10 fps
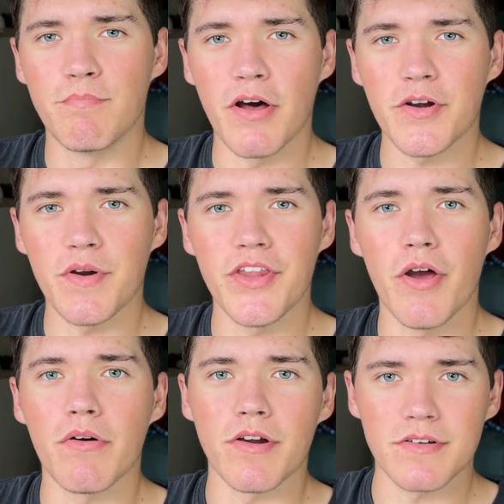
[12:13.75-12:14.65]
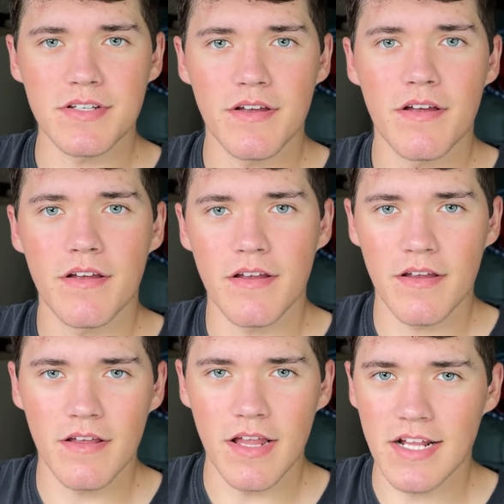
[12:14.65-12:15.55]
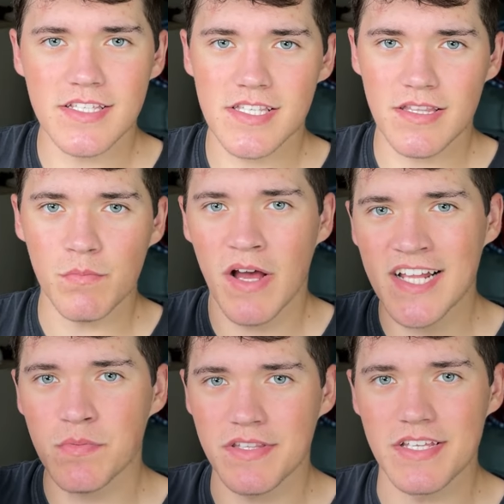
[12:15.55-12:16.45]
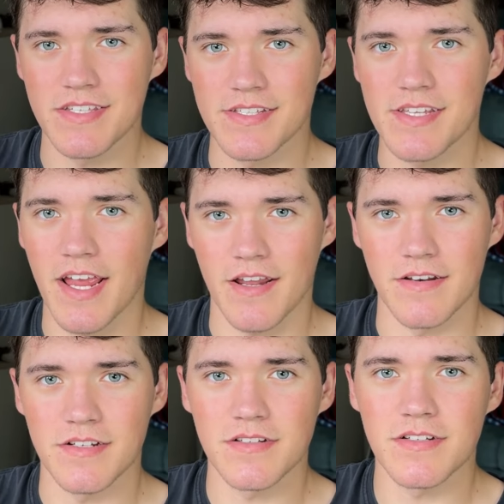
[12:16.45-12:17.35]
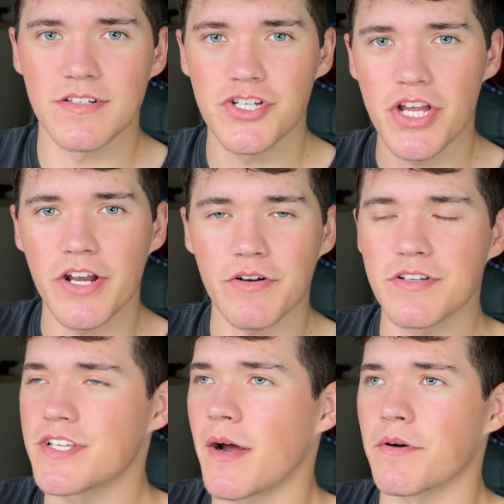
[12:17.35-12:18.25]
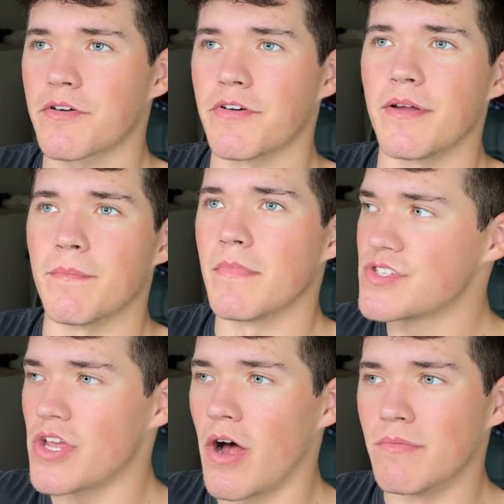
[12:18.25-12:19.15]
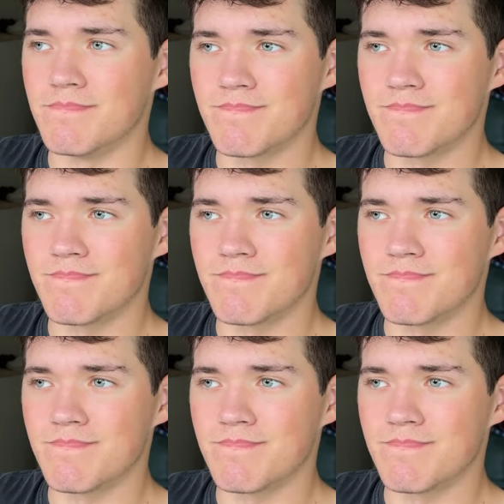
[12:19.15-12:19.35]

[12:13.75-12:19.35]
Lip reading: butter and yogurt. That's what this is saying. Cheddar and sour cream. So,